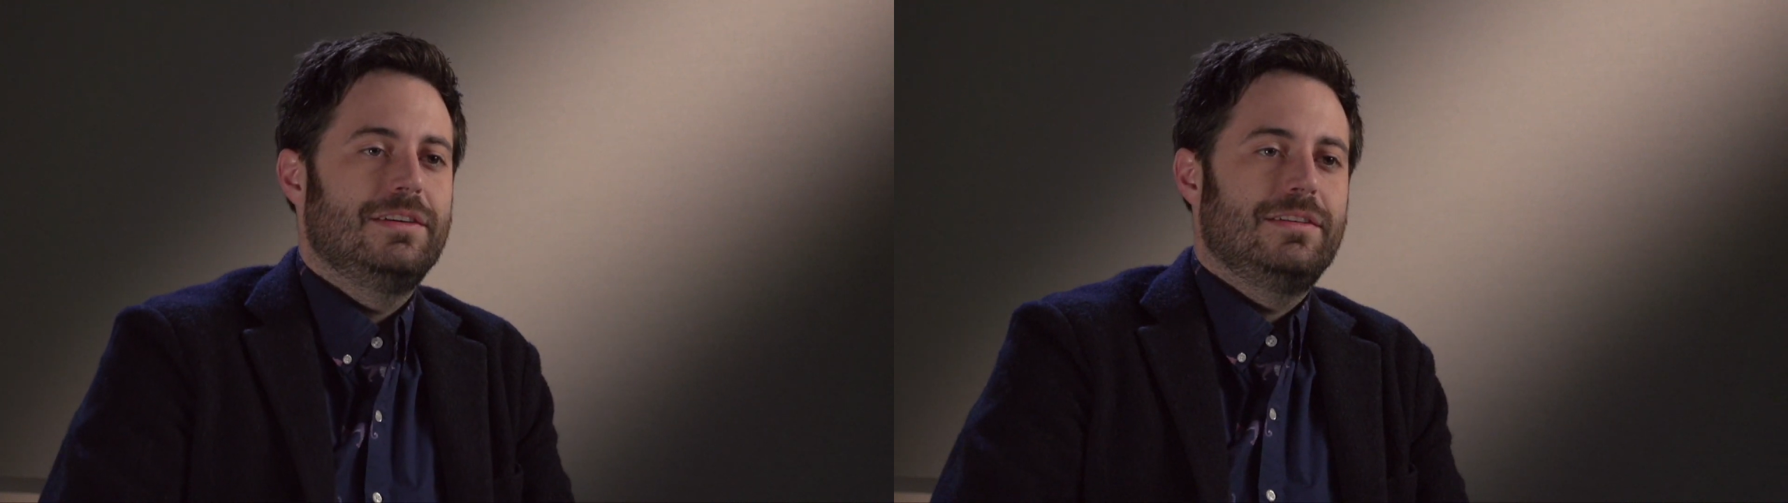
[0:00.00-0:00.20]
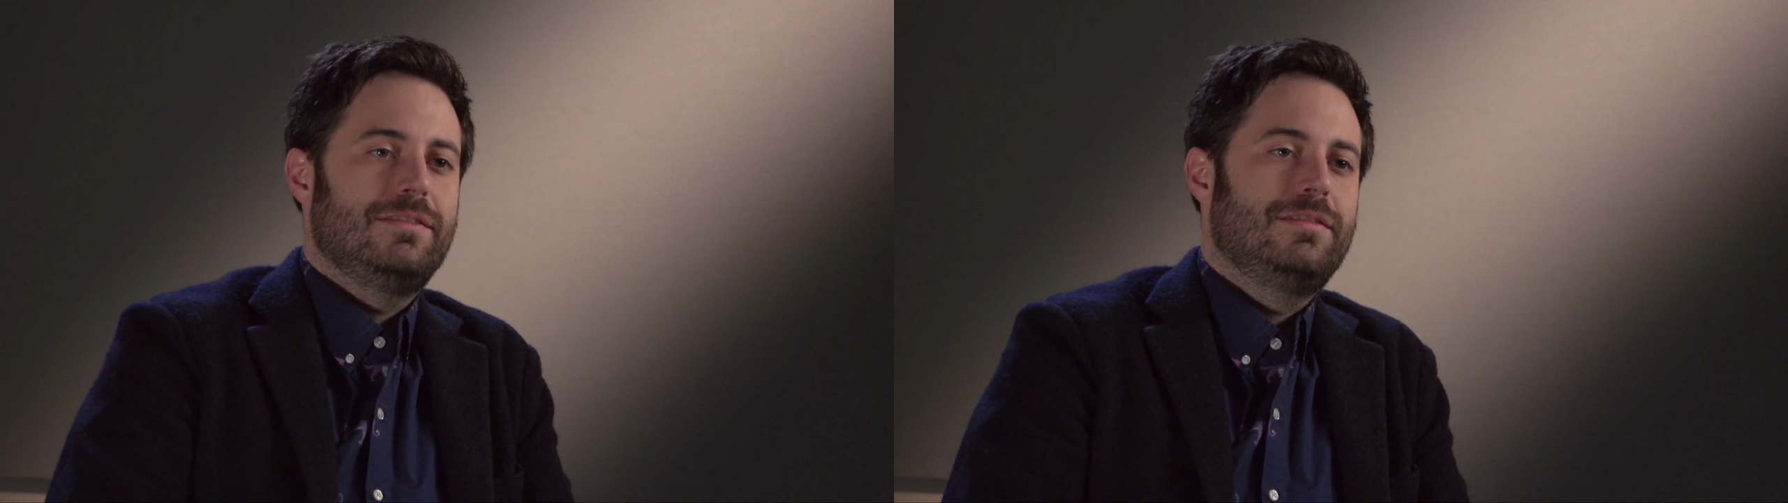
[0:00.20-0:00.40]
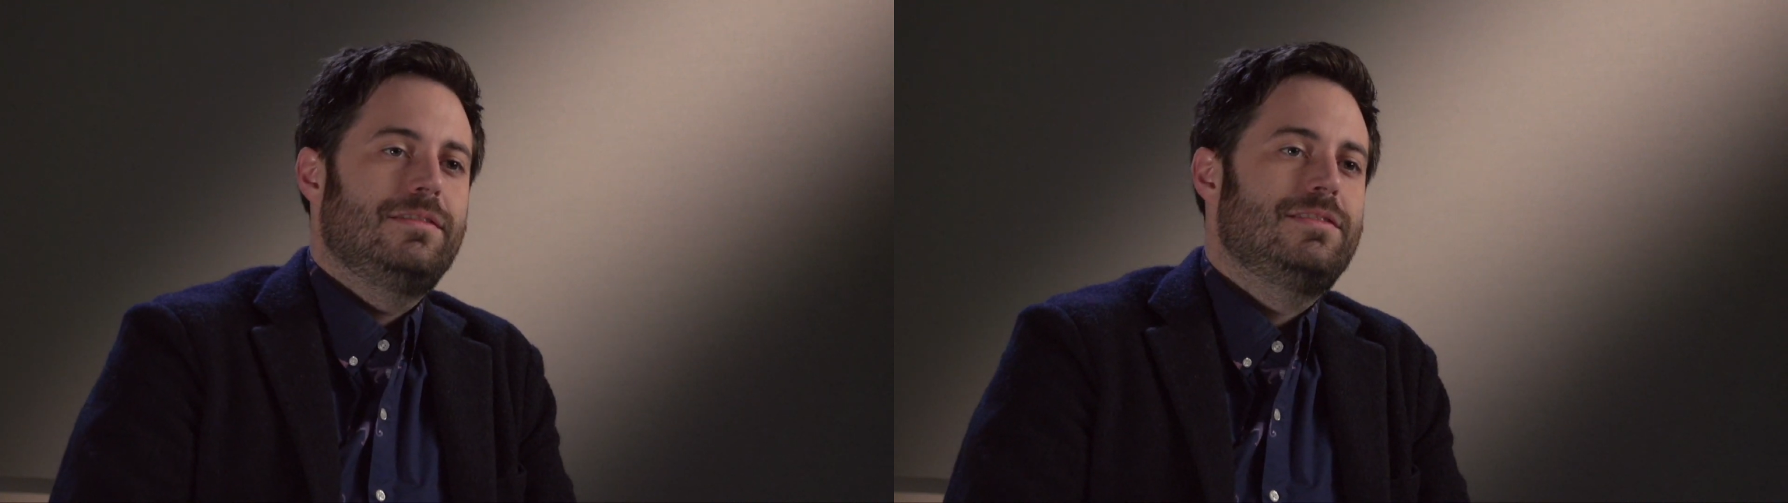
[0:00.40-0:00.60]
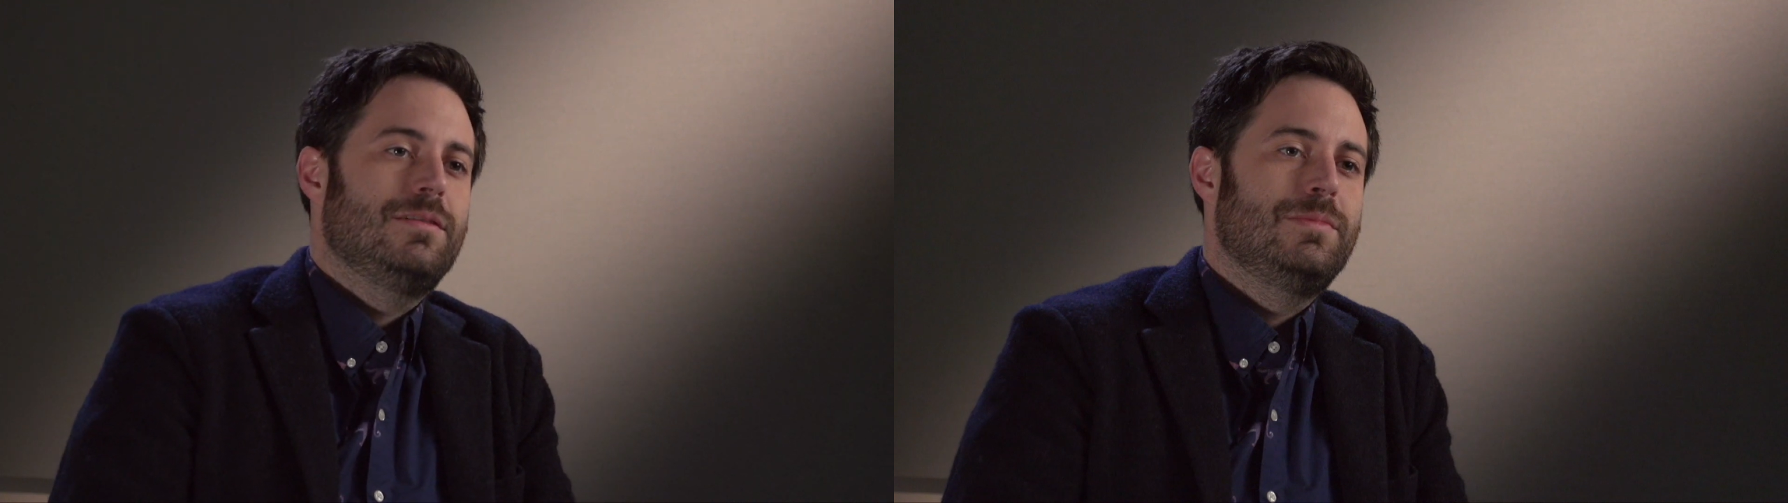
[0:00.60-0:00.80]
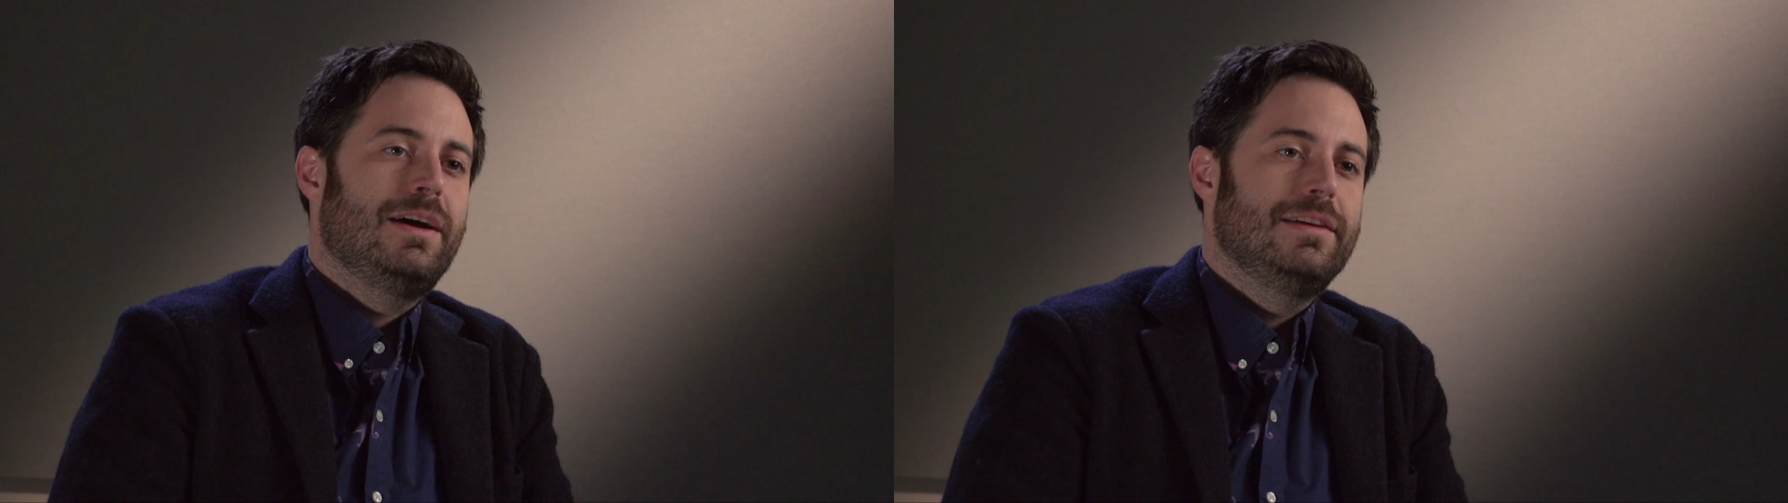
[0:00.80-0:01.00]
it
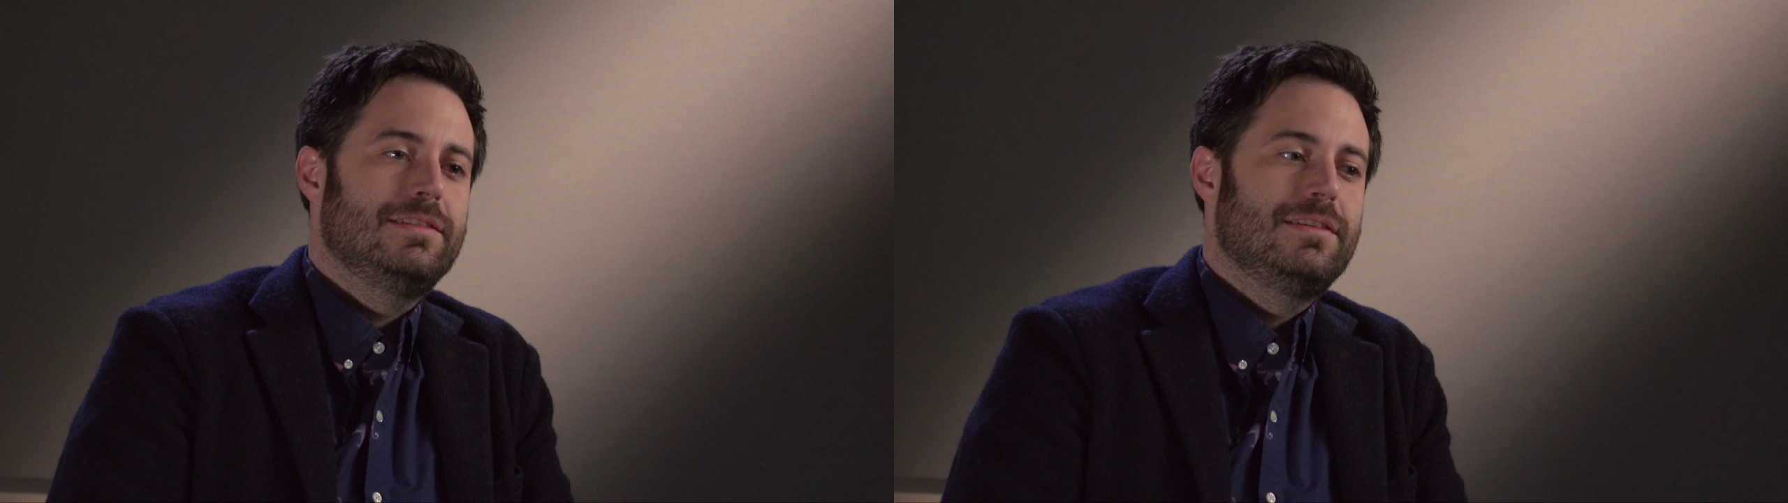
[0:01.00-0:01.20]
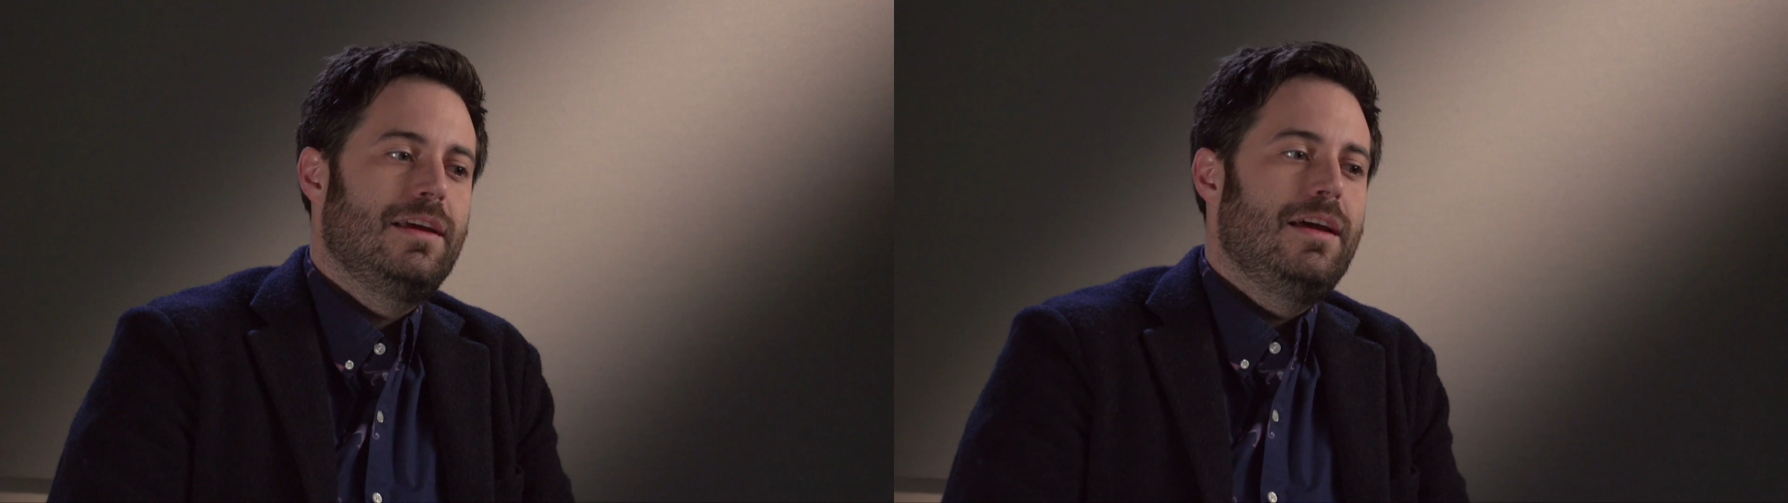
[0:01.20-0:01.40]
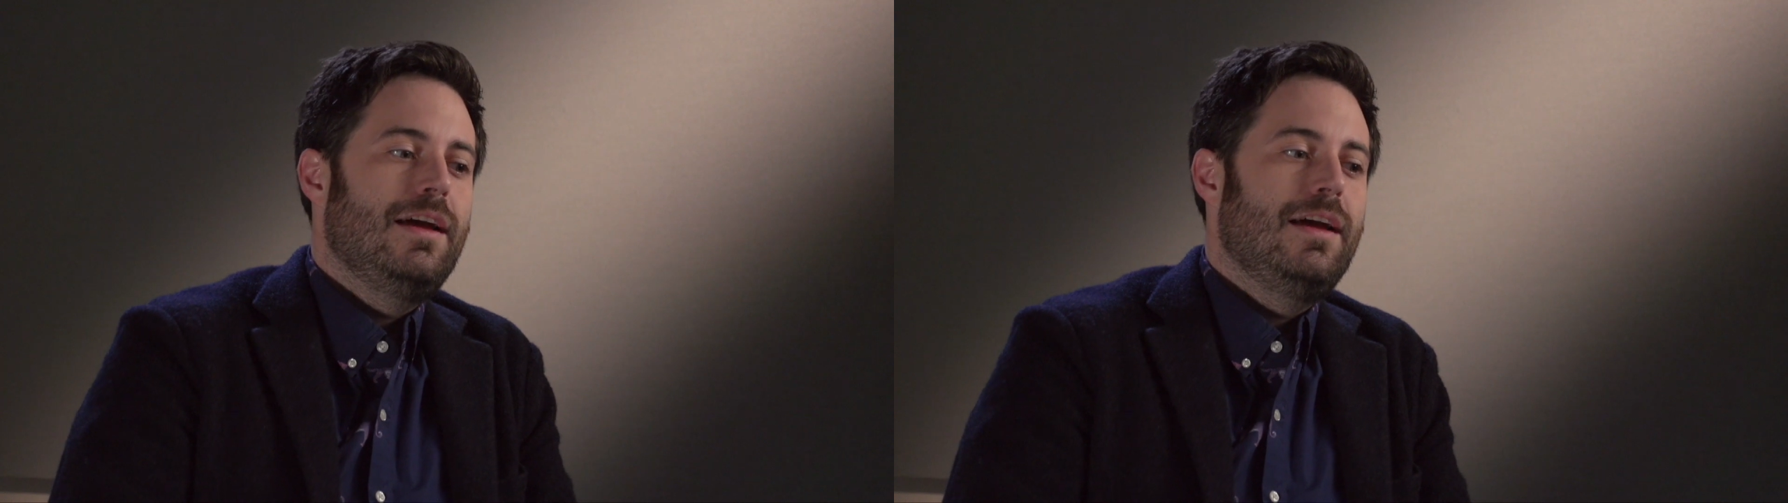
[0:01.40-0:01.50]
some nights.